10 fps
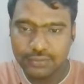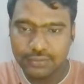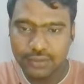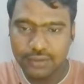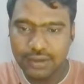
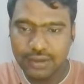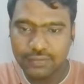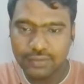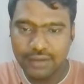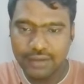So
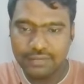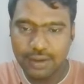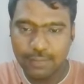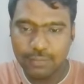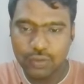here we have
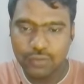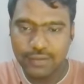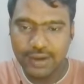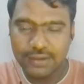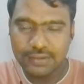an Apollo
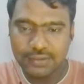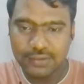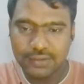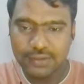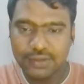file.
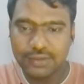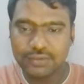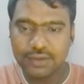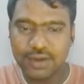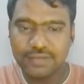
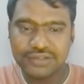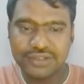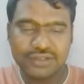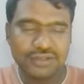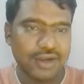So I will
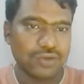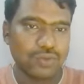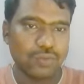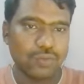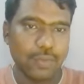just try
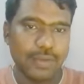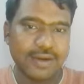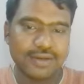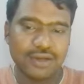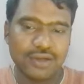to
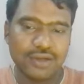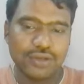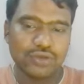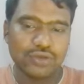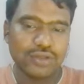open it
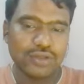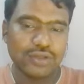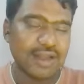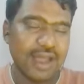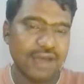so that
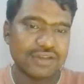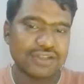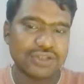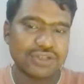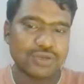you can have a
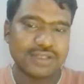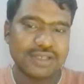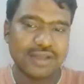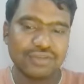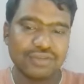chance to
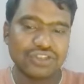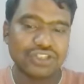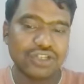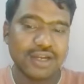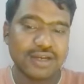see the
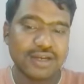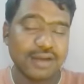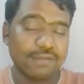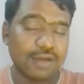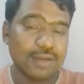which data
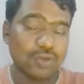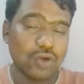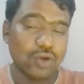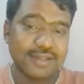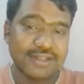is available
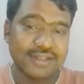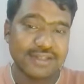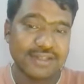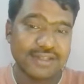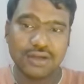on the
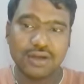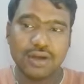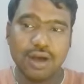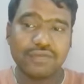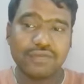sheet
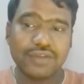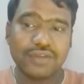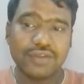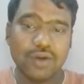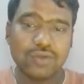after
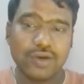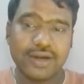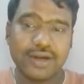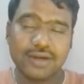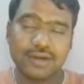we
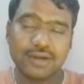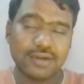download it.